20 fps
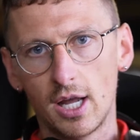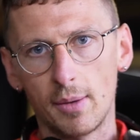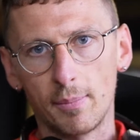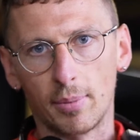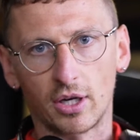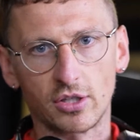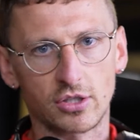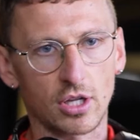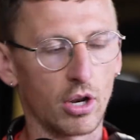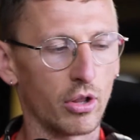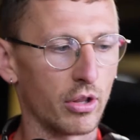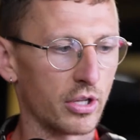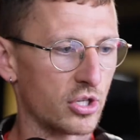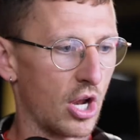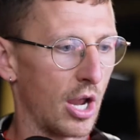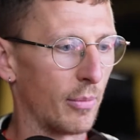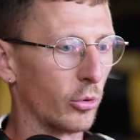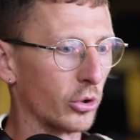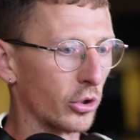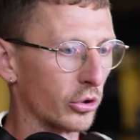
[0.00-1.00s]
because a lot of the
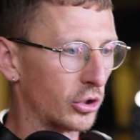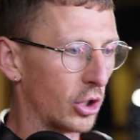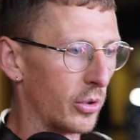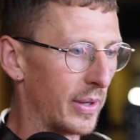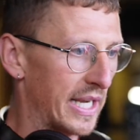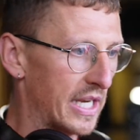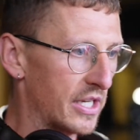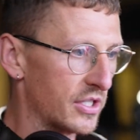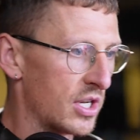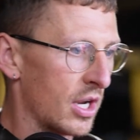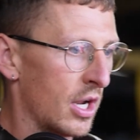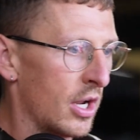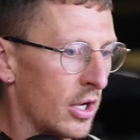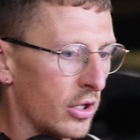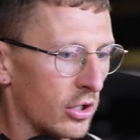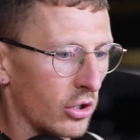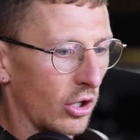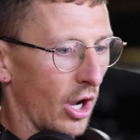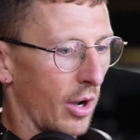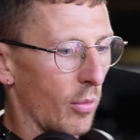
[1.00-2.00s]
time all you're doing is
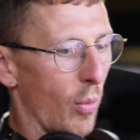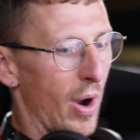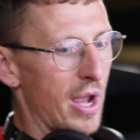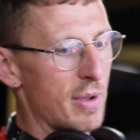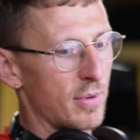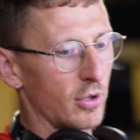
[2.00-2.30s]
you're going way